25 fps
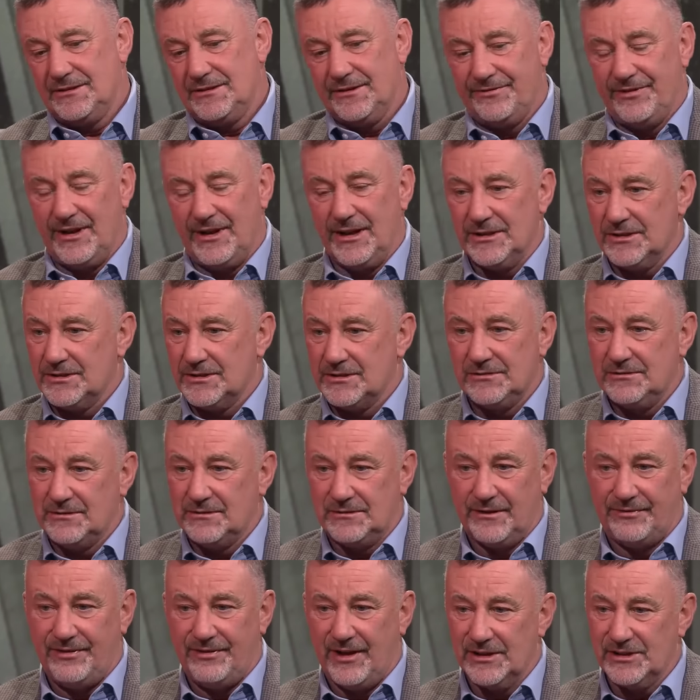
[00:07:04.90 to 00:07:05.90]
The fans
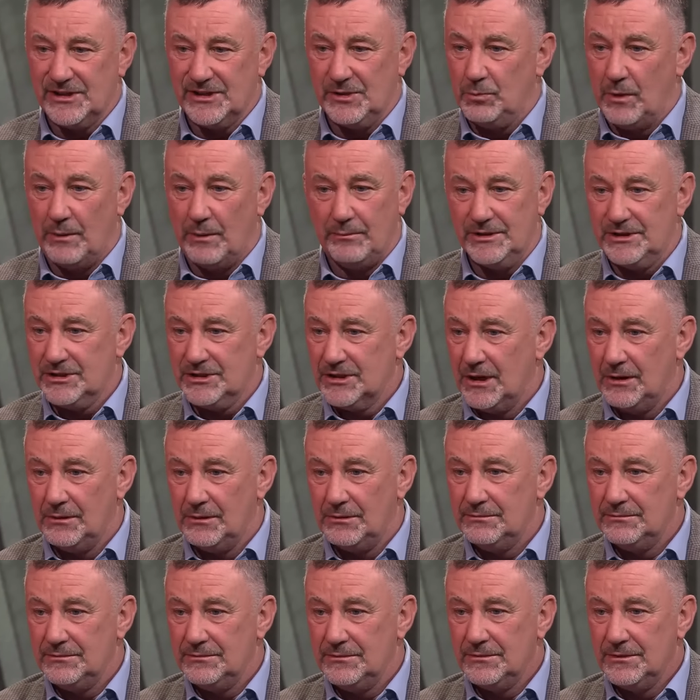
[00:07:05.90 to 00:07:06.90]
didn't want me to
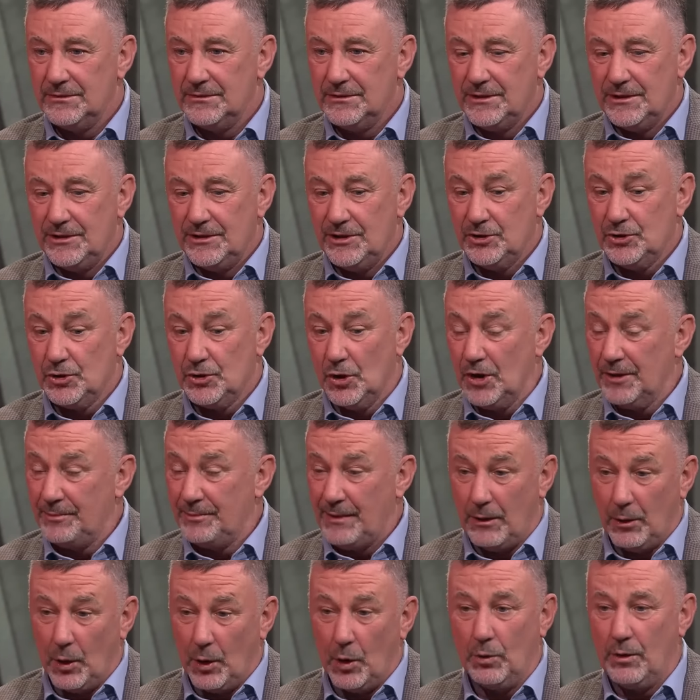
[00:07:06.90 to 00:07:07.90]
go. You're talking
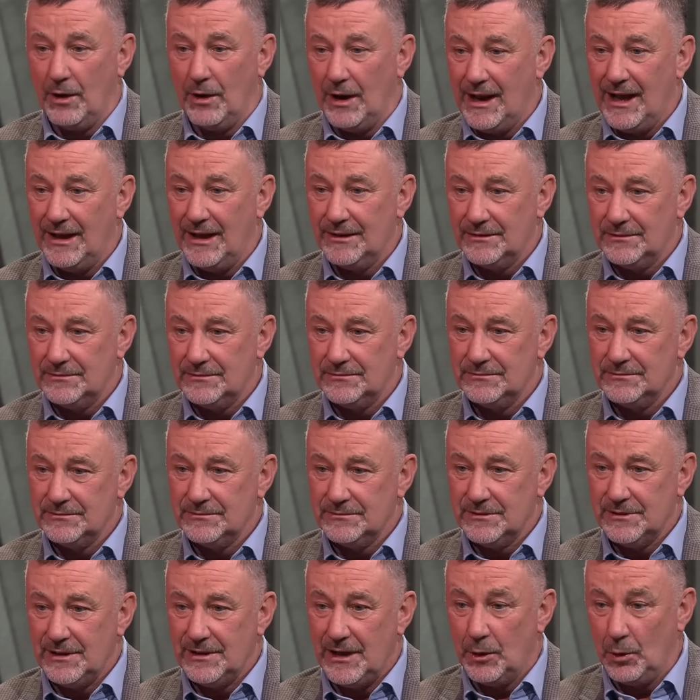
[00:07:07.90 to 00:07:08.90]
about a local lad,
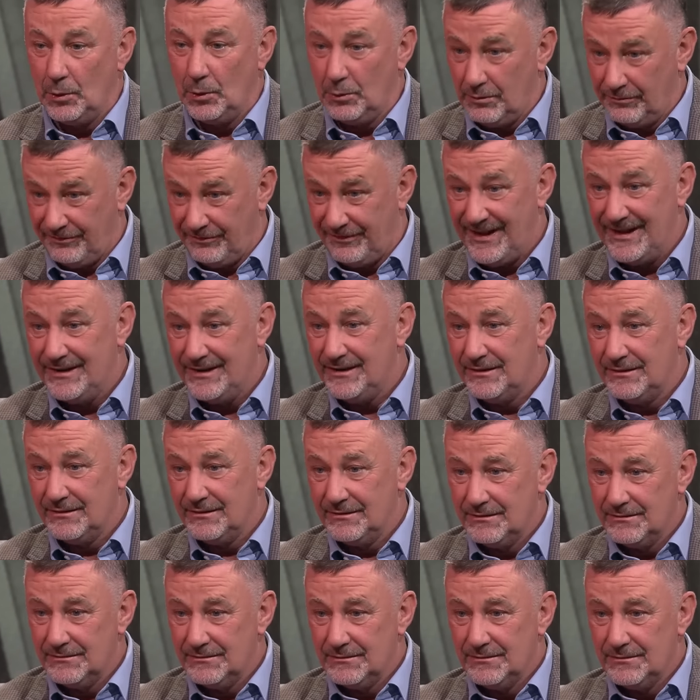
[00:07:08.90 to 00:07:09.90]
a local fan.
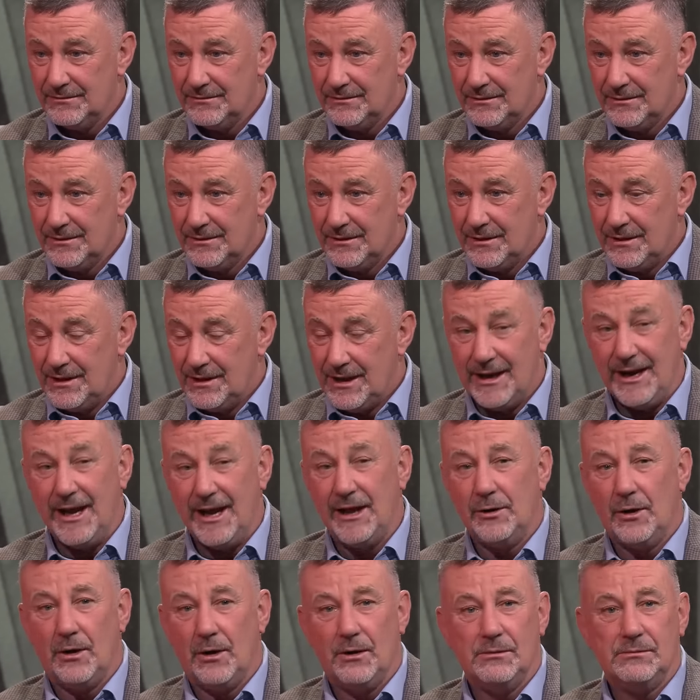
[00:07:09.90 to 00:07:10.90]
And
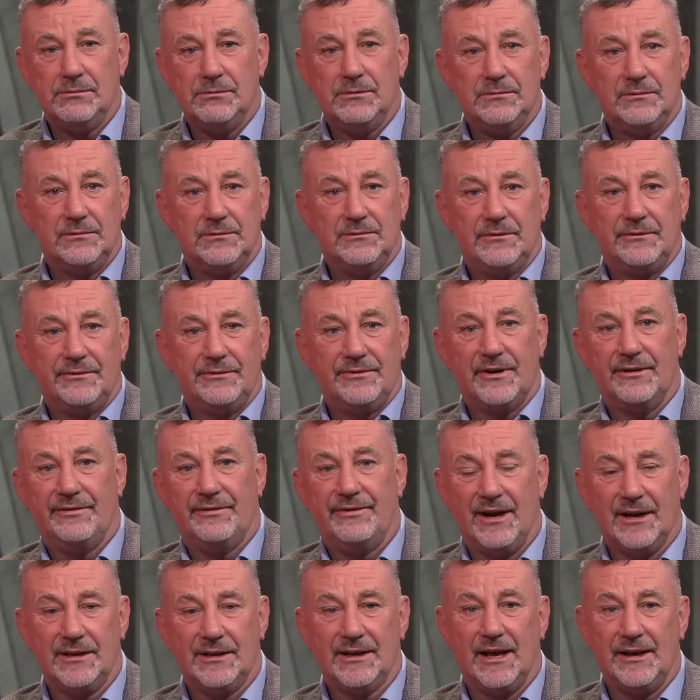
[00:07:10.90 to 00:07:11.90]
I know, for a
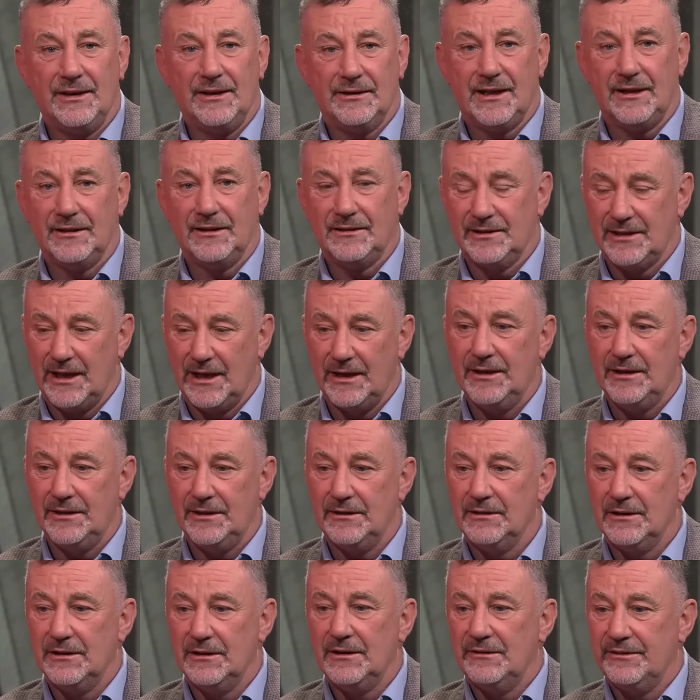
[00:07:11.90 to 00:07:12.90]
fact, can
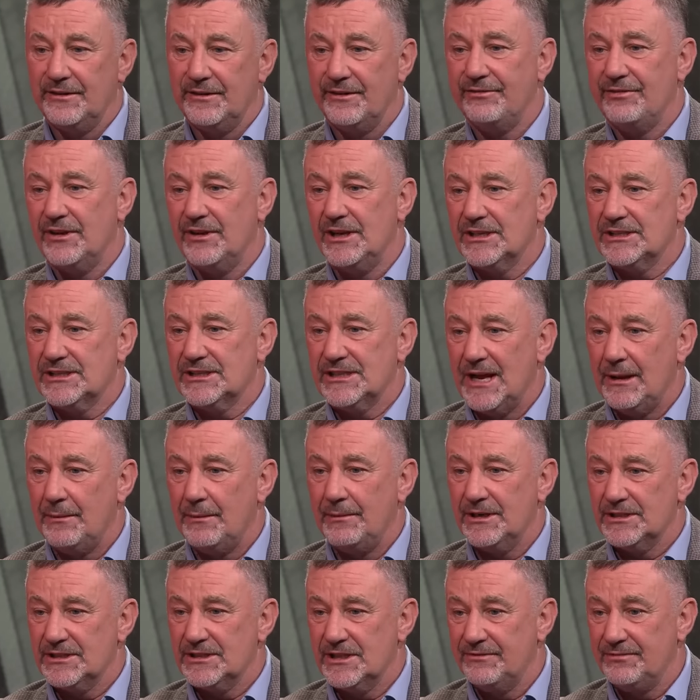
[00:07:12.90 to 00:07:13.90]
he, for the first
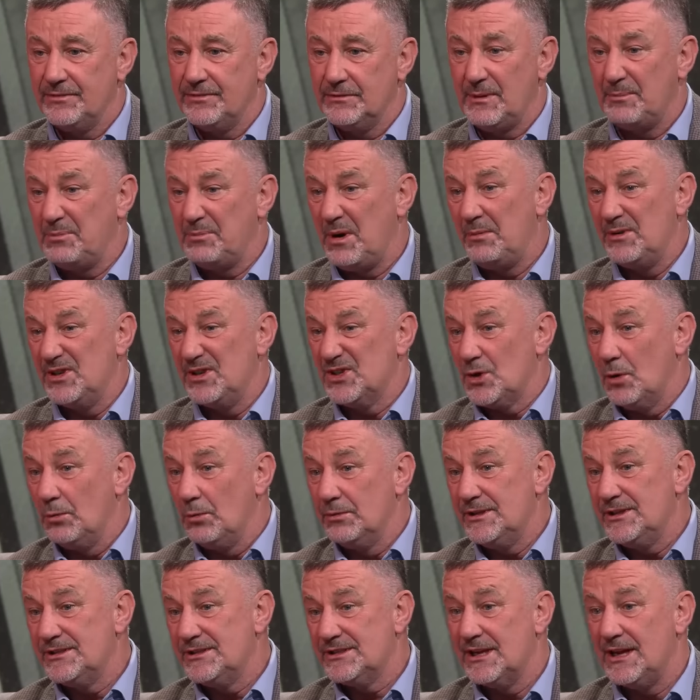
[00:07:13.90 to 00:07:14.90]
time in his life, probably his
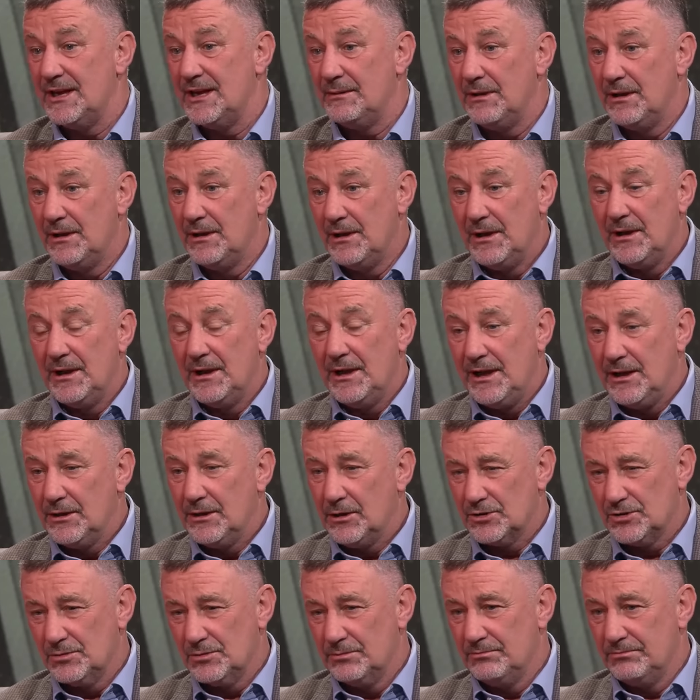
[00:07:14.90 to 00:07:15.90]
only time, he
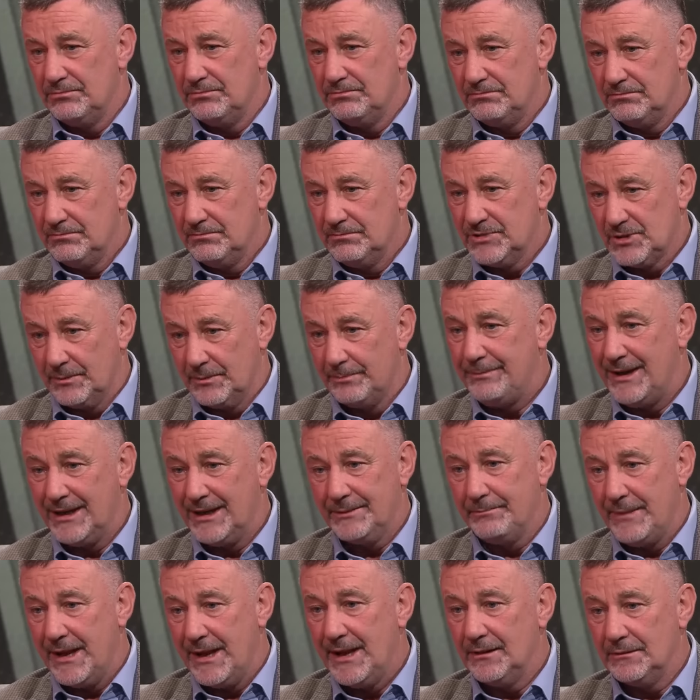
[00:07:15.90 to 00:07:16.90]
got some
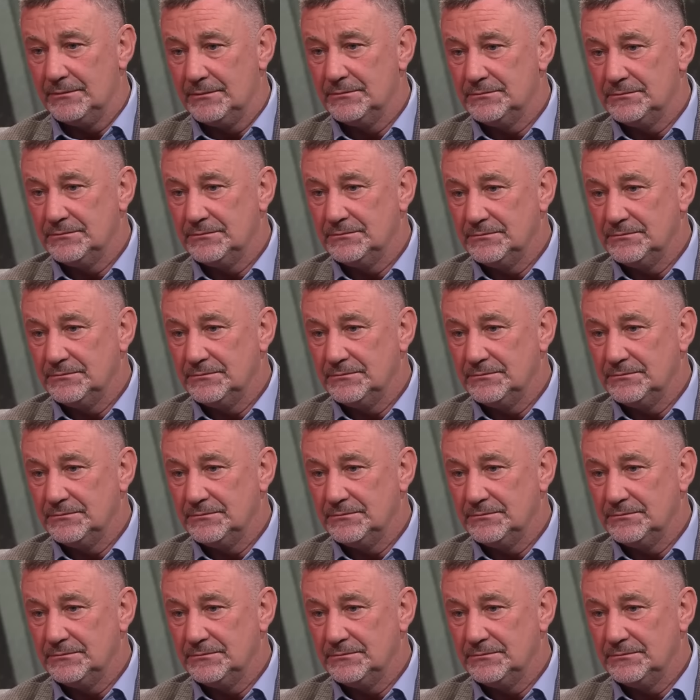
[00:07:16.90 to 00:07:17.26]
bad mail